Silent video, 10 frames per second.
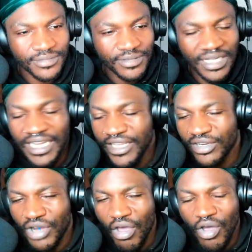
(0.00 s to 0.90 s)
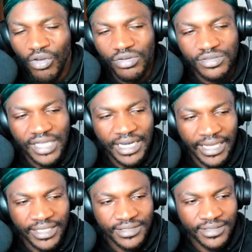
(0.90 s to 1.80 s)
clean your nose, at
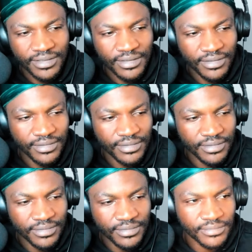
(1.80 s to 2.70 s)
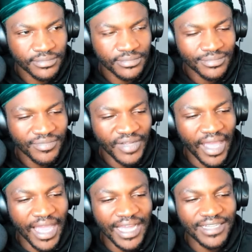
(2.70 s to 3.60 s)
least.
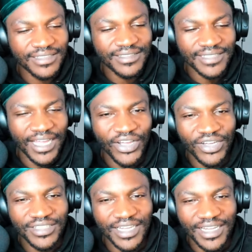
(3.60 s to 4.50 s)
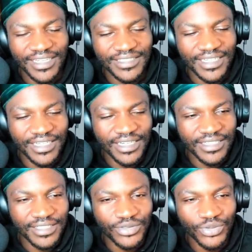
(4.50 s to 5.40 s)
Ah, thank God
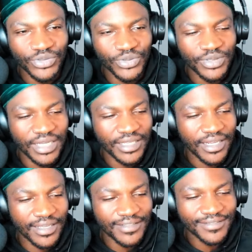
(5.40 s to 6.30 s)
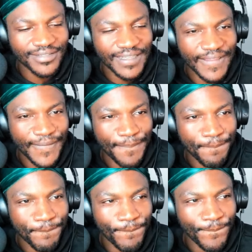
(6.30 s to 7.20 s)
the Tuntun are here.
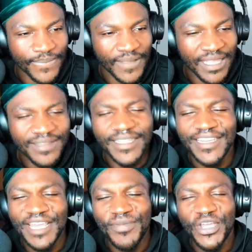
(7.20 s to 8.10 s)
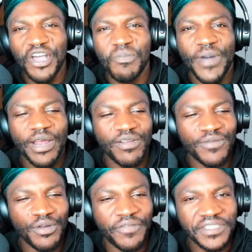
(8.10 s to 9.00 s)
Didn't they become part of
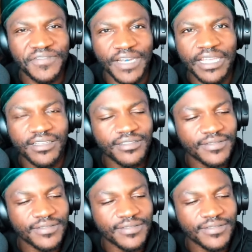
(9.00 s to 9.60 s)
Luffy's fleet?